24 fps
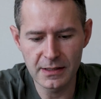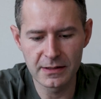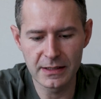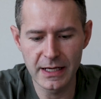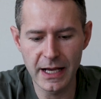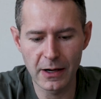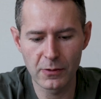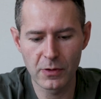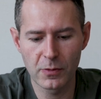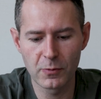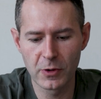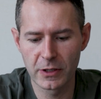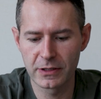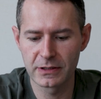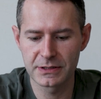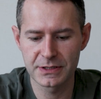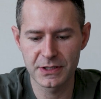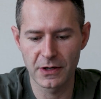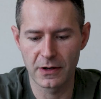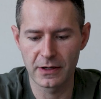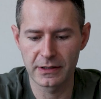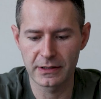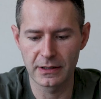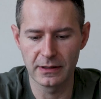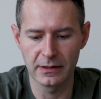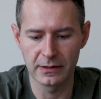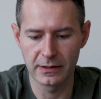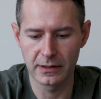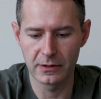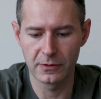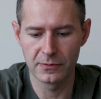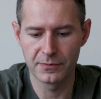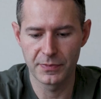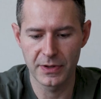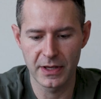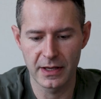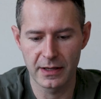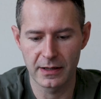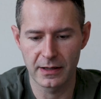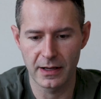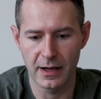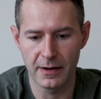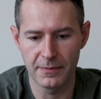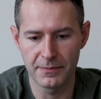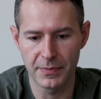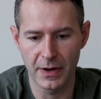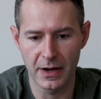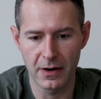now I want to talk a little bit
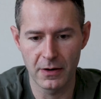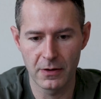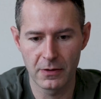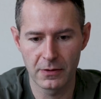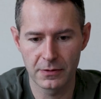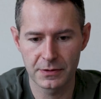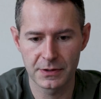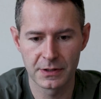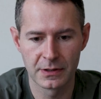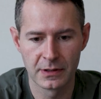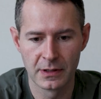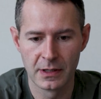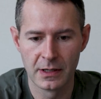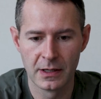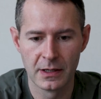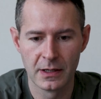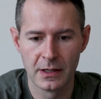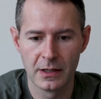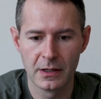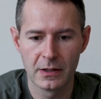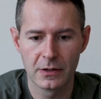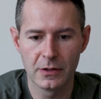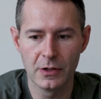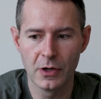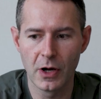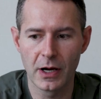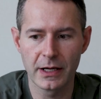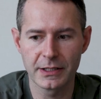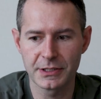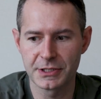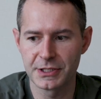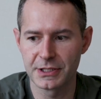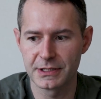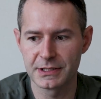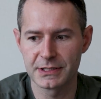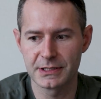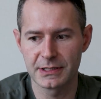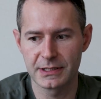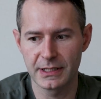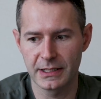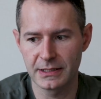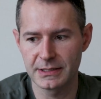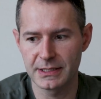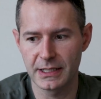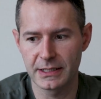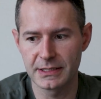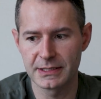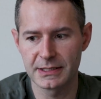about not just,
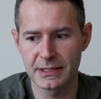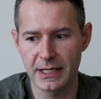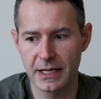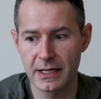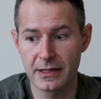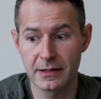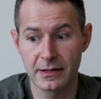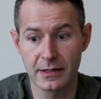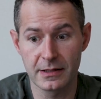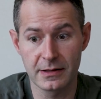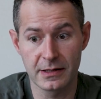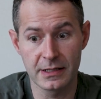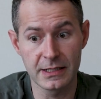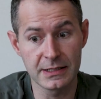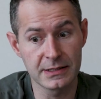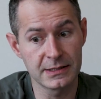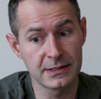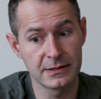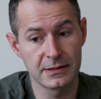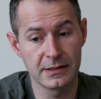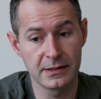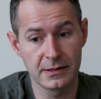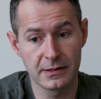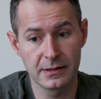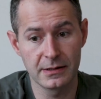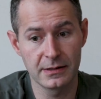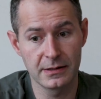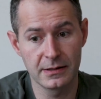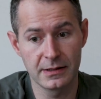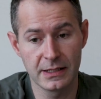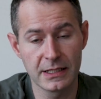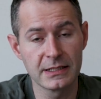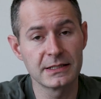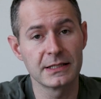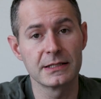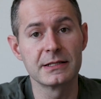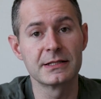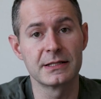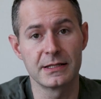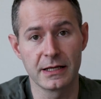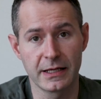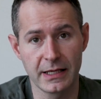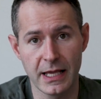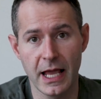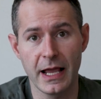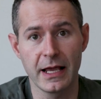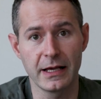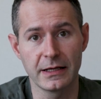as I say, that this is
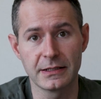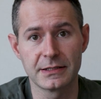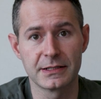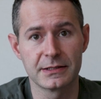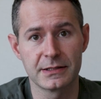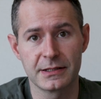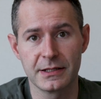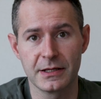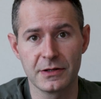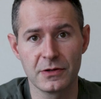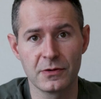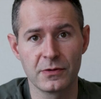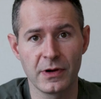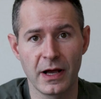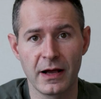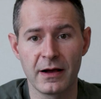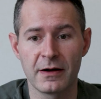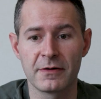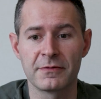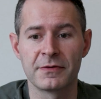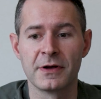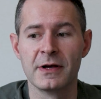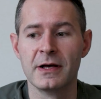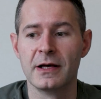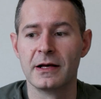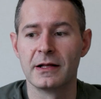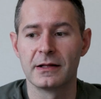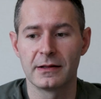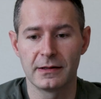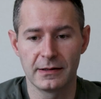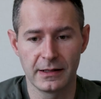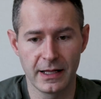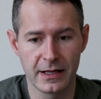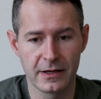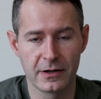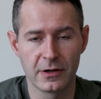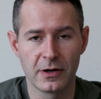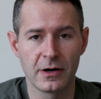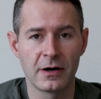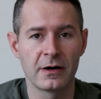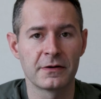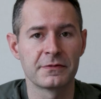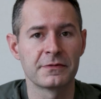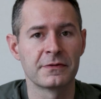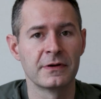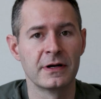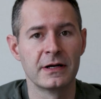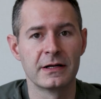the case, that you have laid
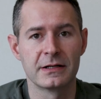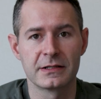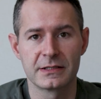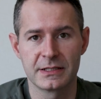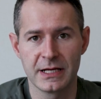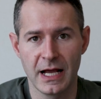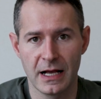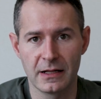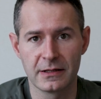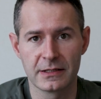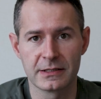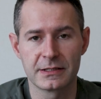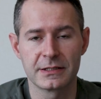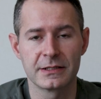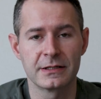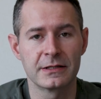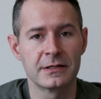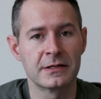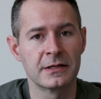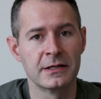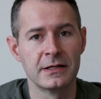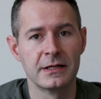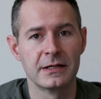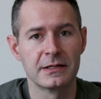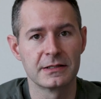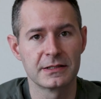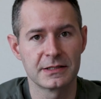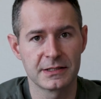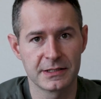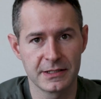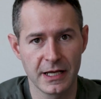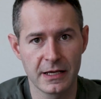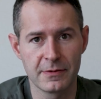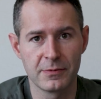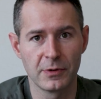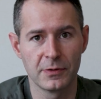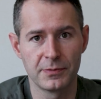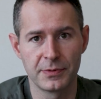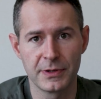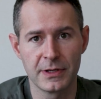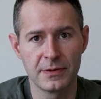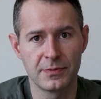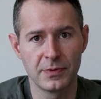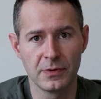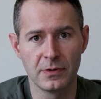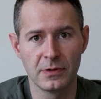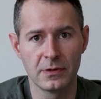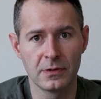off, talented, stable
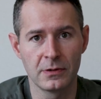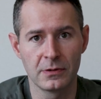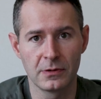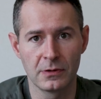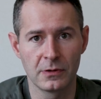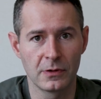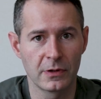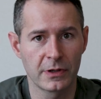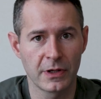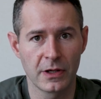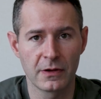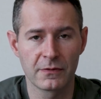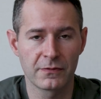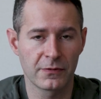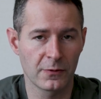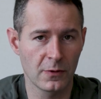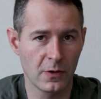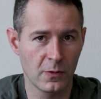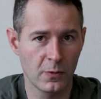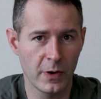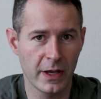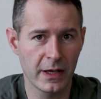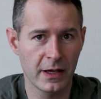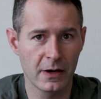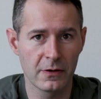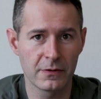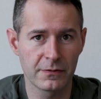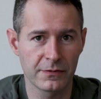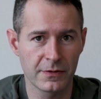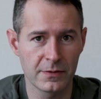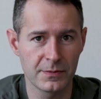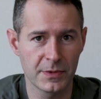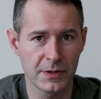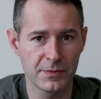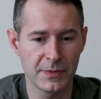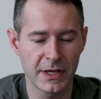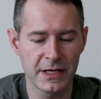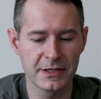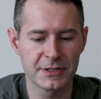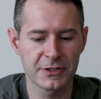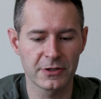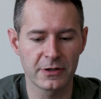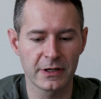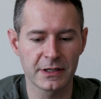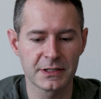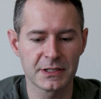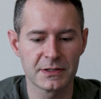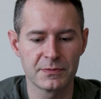people looking for a way out from the
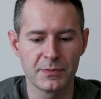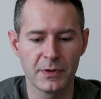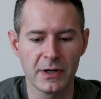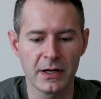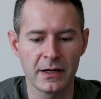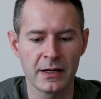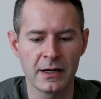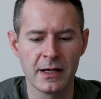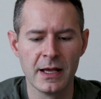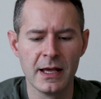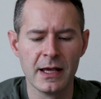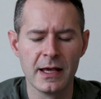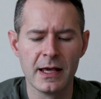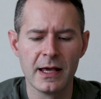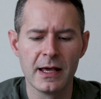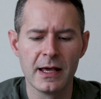matrix, but